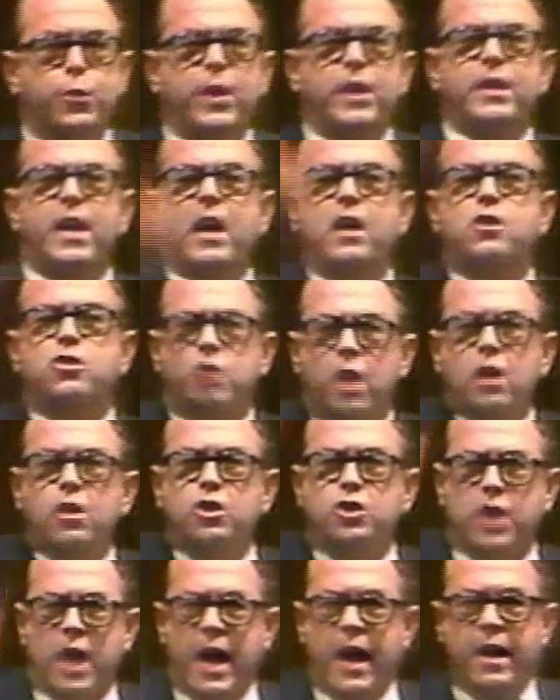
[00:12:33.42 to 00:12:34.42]
as we need
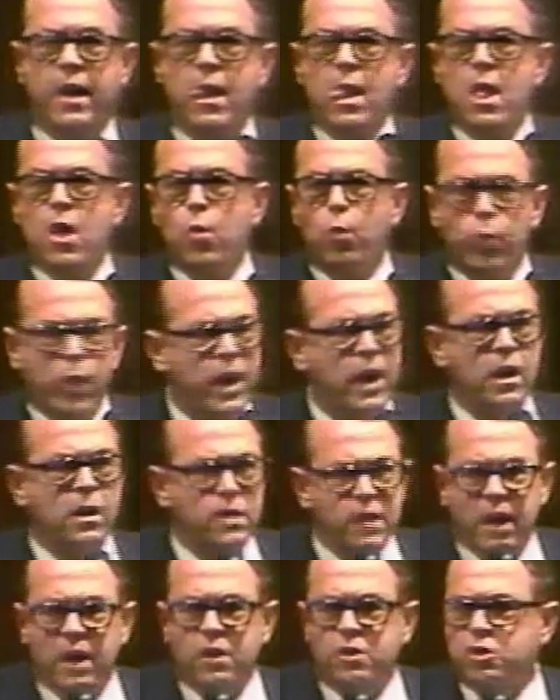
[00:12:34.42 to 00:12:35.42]
sunshine,
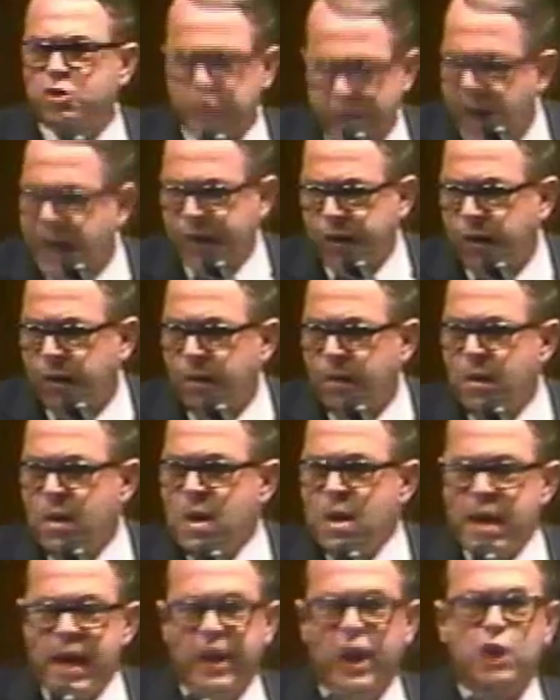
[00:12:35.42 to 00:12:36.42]
we need shadow.
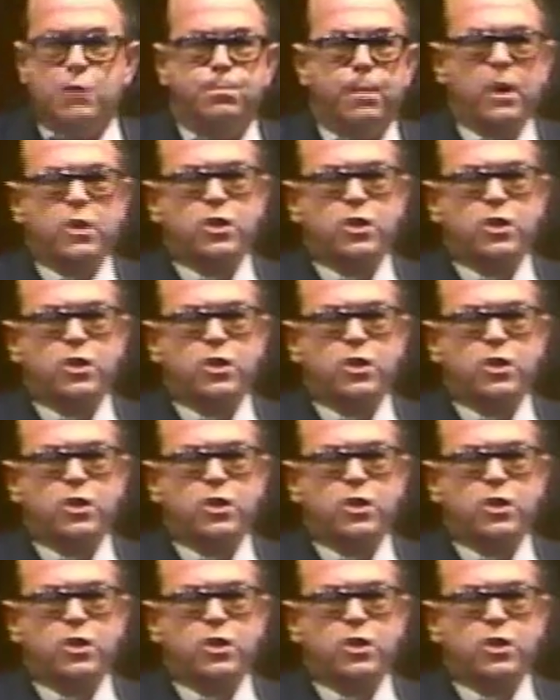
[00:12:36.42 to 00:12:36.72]
And as